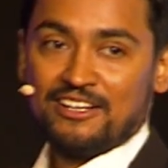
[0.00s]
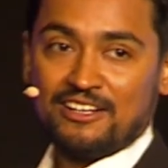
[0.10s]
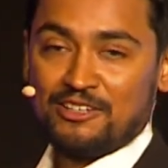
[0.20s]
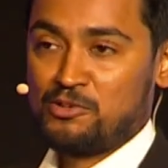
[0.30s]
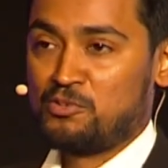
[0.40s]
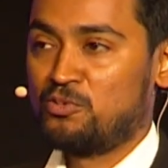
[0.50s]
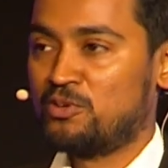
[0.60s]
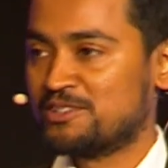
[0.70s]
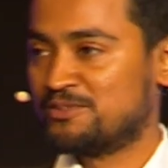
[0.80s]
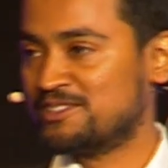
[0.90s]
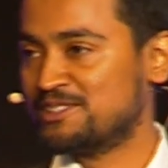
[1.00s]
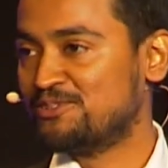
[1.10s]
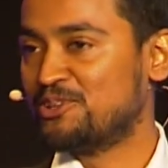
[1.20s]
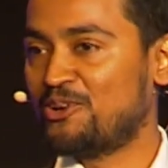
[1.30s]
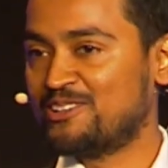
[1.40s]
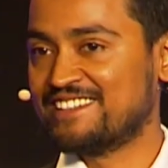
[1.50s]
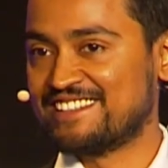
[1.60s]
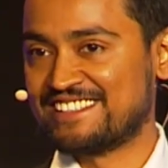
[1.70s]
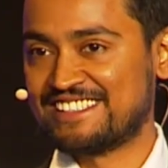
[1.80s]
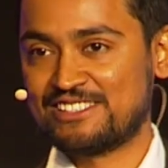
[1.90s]
What a wonderful
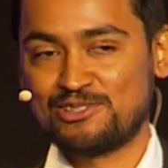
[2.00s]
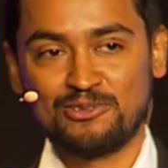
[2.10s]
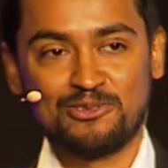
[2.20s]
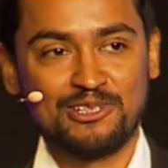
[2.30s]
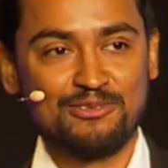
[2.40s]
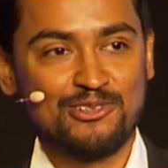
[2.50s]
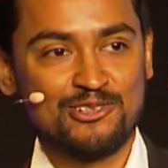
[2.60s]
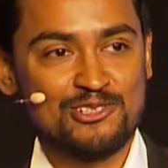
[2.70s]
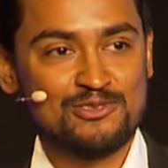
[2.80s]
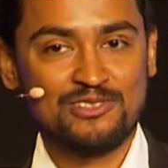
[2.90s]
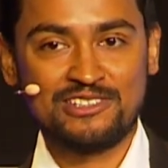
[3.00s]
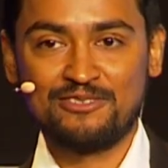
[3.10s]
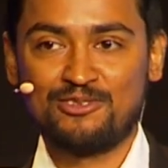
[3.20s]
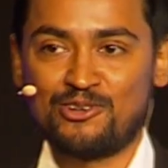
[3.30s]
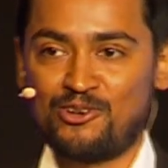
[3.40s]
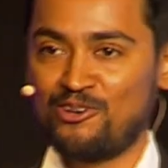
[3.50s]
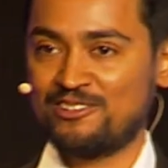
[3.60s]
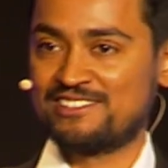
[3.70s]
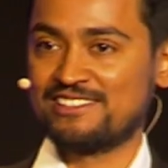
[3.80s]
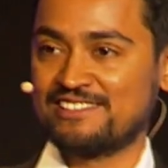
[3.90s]
audience. So, if you're not working for
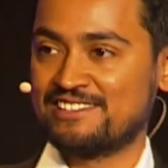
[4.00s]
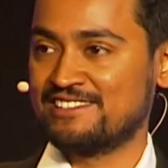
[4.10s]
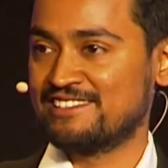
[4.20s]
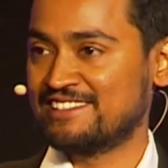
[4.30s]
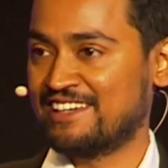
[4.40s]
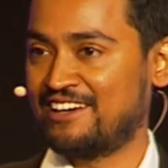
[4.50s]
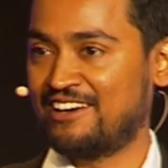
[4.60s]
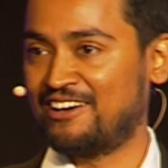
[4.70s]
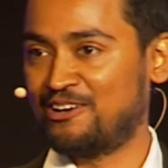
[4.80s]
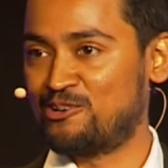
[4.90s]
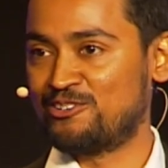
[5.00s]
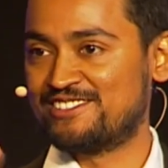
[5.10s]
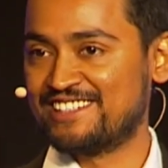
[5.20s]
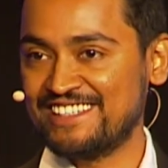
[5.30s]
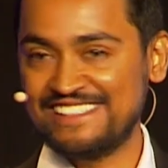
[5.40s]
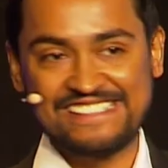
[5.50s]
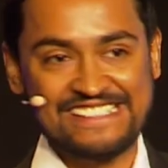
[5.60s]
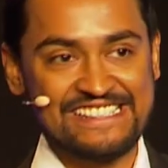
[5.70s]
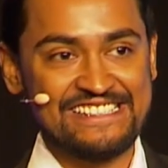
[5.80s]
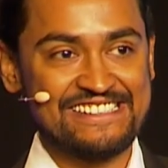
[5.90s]
OCSIAL or
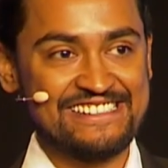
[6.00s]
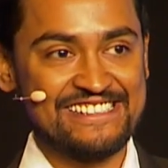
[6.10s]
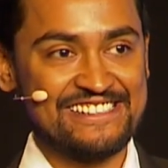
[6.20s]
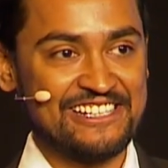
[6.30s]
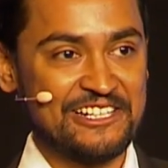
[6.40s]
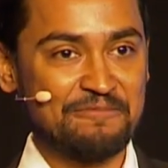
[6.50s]
JEC, then